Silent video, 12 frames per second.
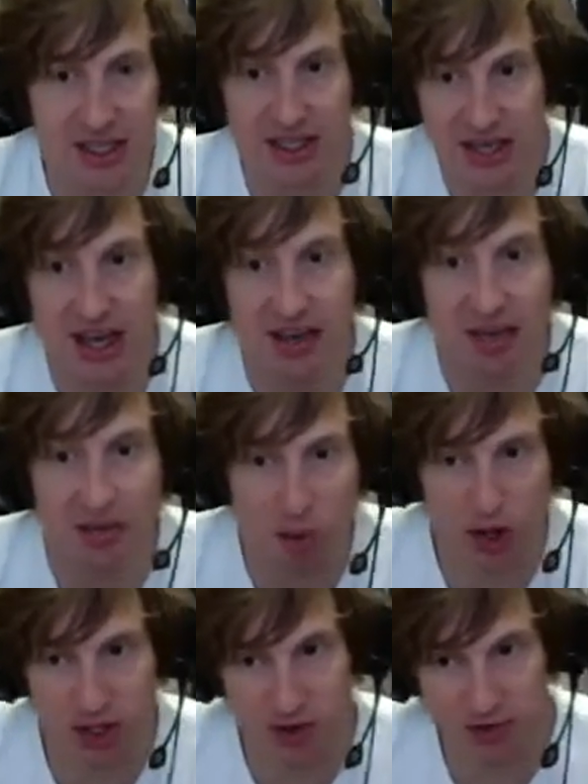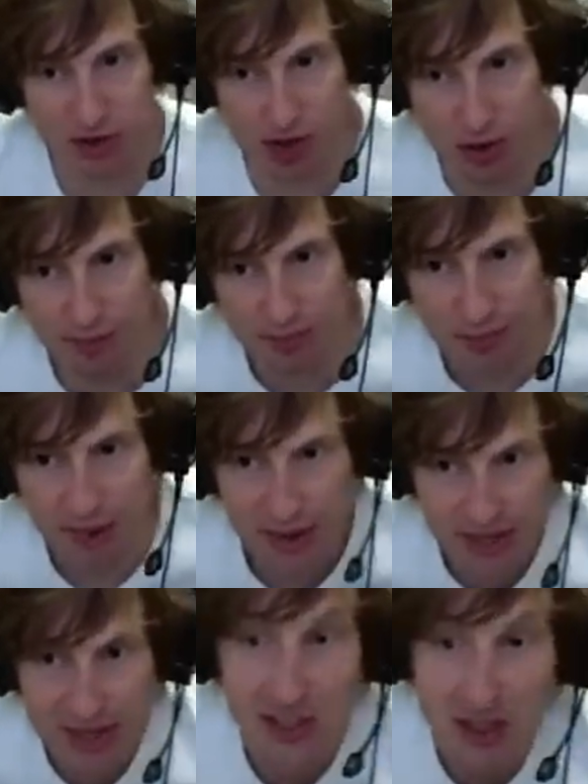in the voice of the show. This
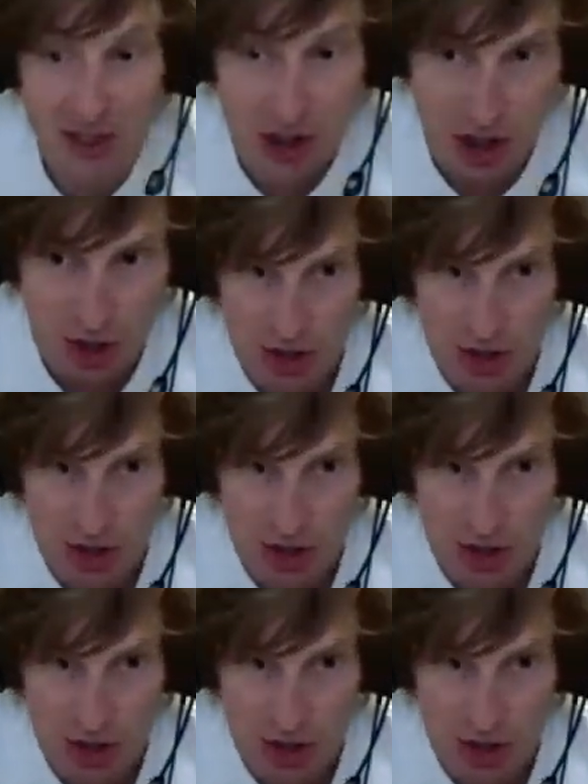is the show.